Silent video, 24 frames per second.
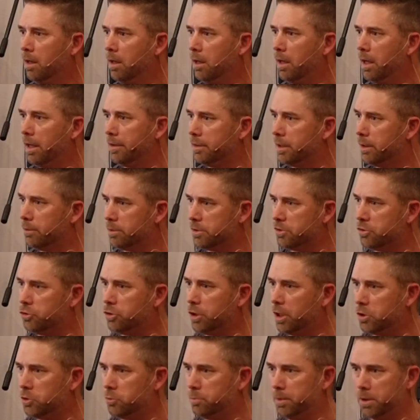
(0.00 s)
And there was
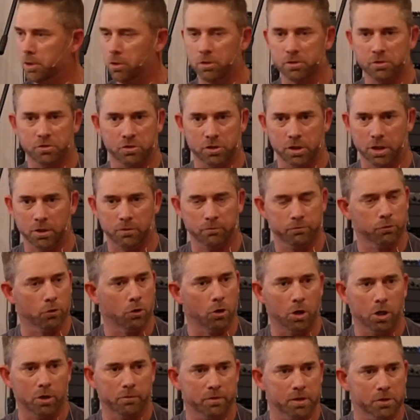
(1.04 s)
judgment on sin for
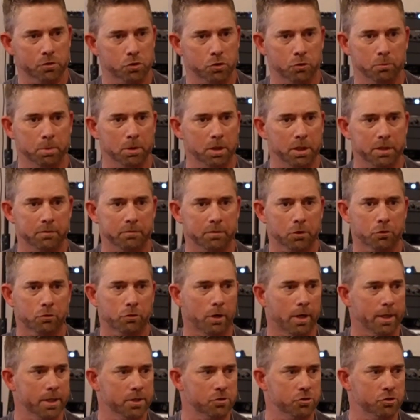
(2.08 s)
all of us who believe in
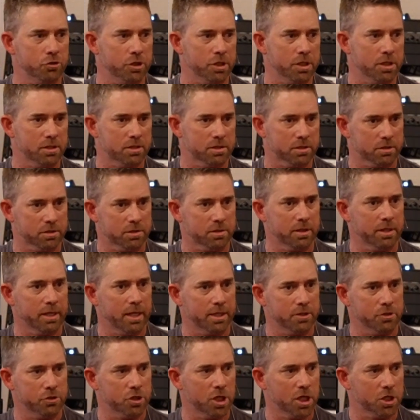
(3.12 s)
Christ Jesus. And
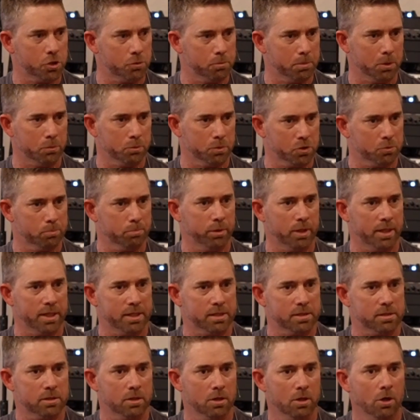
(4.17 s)
that judgment was
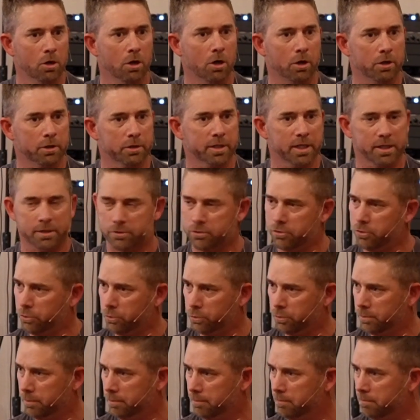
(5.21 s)
placed on guess
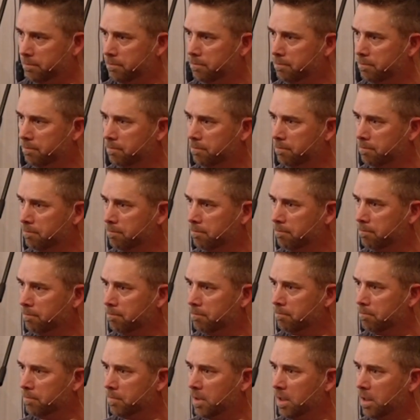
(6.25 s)
who?
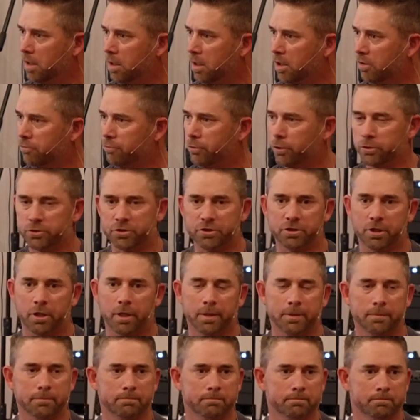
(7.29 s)
The first
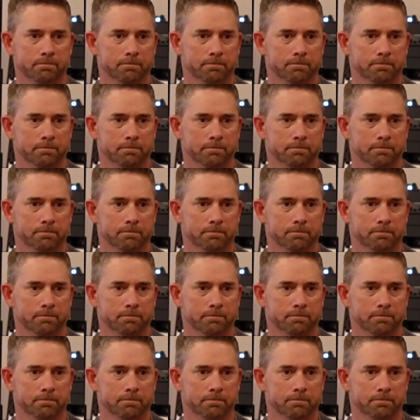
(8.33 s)
son.